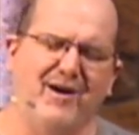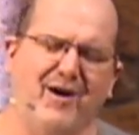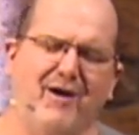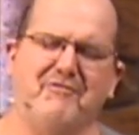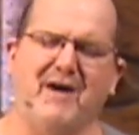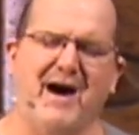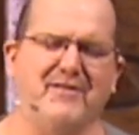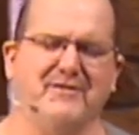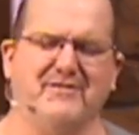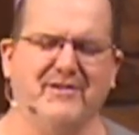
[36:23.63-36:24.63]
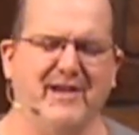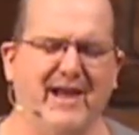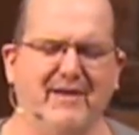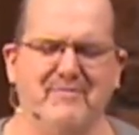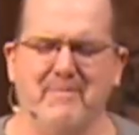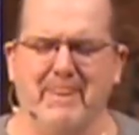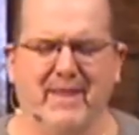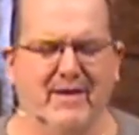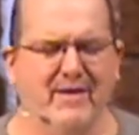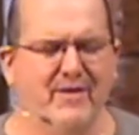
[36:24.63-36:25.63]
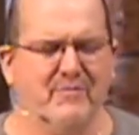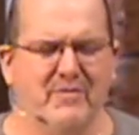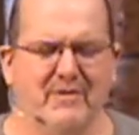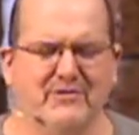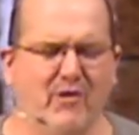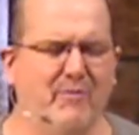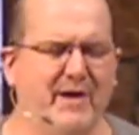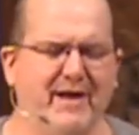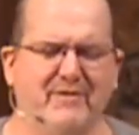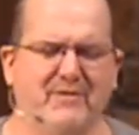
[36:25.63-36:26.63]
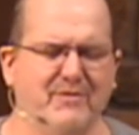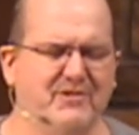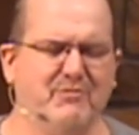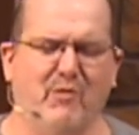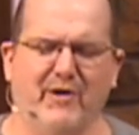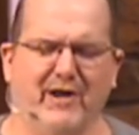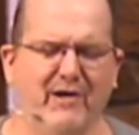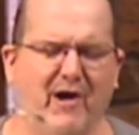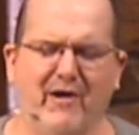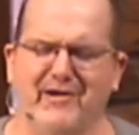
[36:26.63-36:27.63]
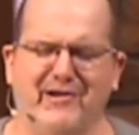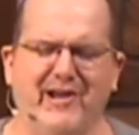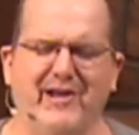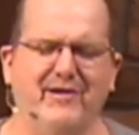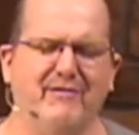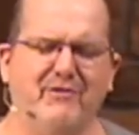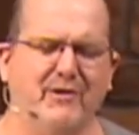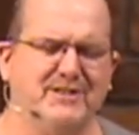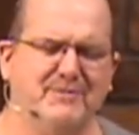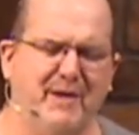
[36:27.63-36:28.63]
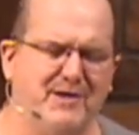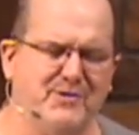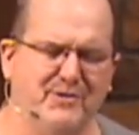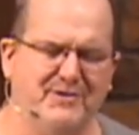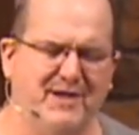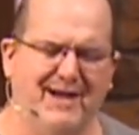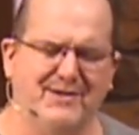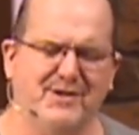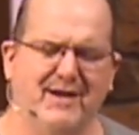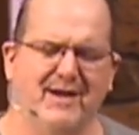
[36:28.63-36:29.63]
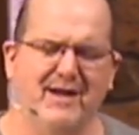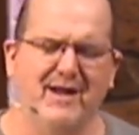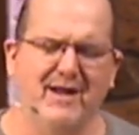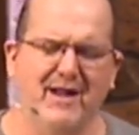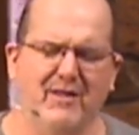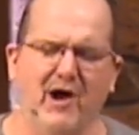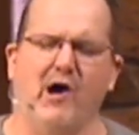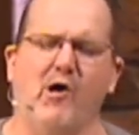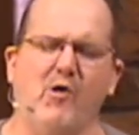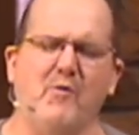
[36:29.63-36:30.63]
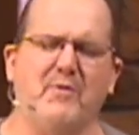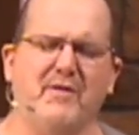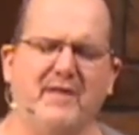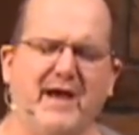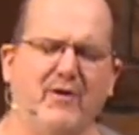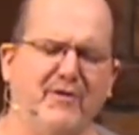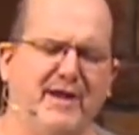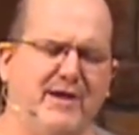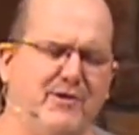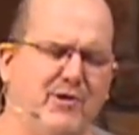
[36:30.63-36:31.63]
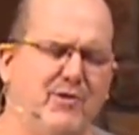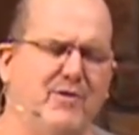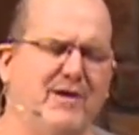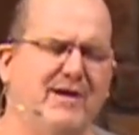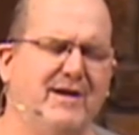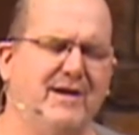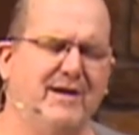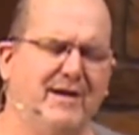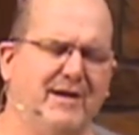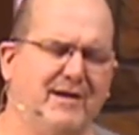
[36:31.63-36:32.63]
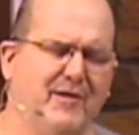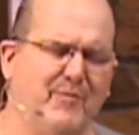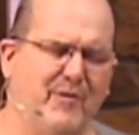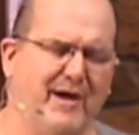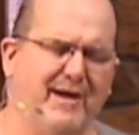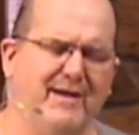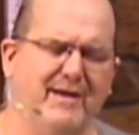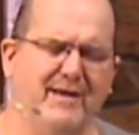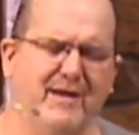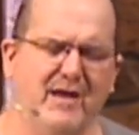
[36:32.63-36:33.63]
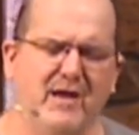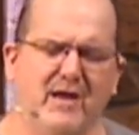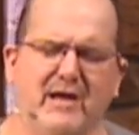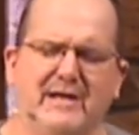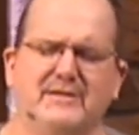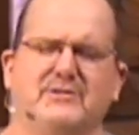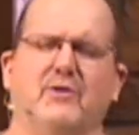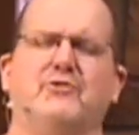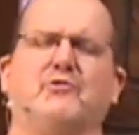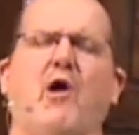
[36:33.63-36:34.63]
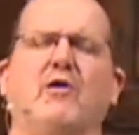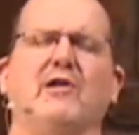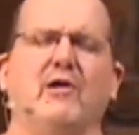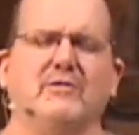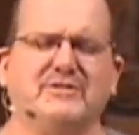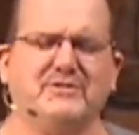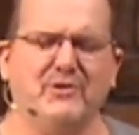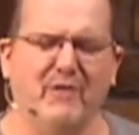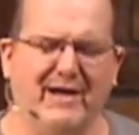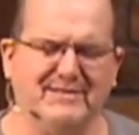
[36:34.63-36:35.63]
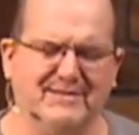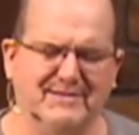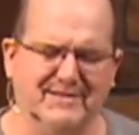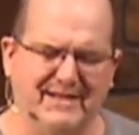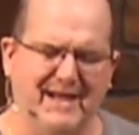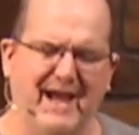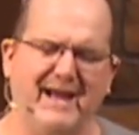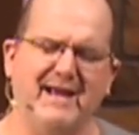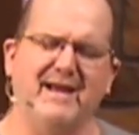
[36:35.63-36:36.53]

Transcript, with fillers: Oh, Father, today, so many this morning are in need of your special touch, the hope that only you can bring. So draw close to us today